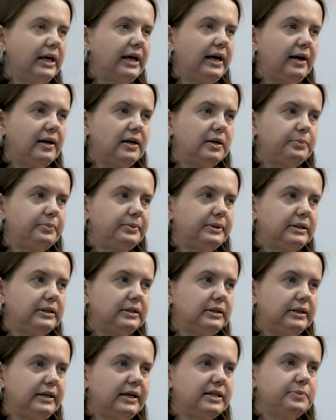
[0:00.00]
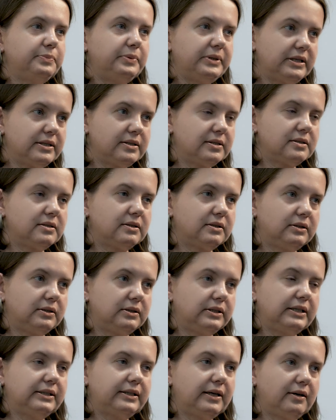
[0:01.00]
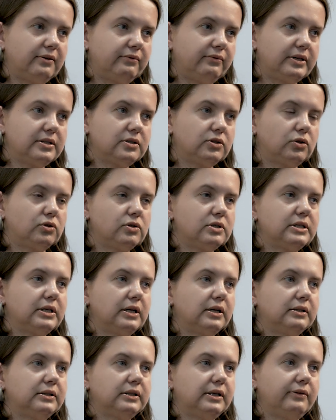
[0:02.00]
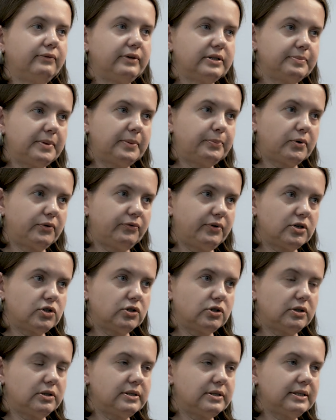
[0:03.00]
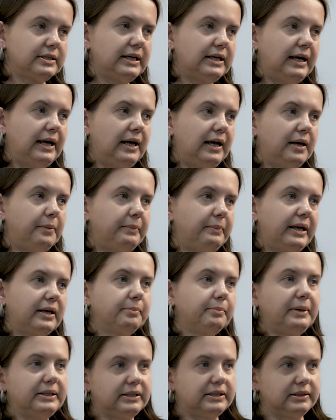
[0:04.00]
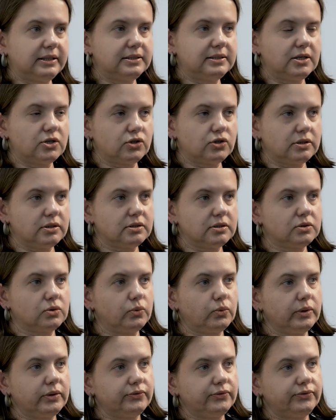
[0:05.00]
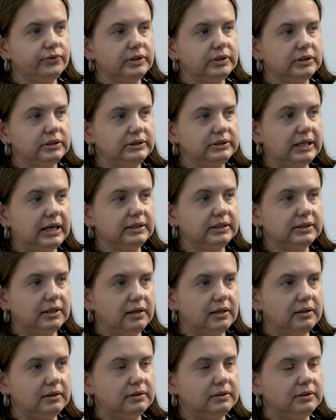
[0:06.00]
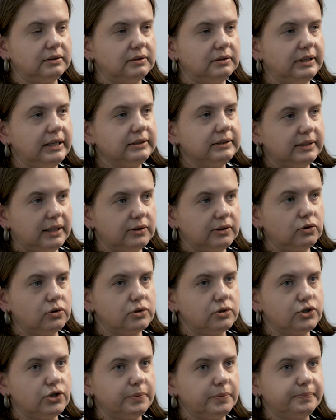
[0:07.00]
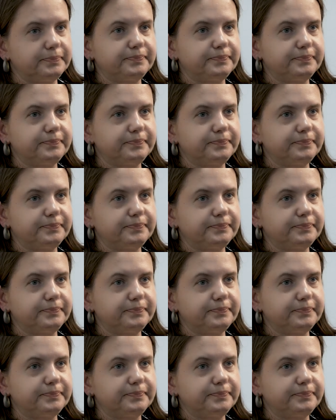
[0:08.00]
help experienced retail investors and investment professionals make better decisions with data and technology.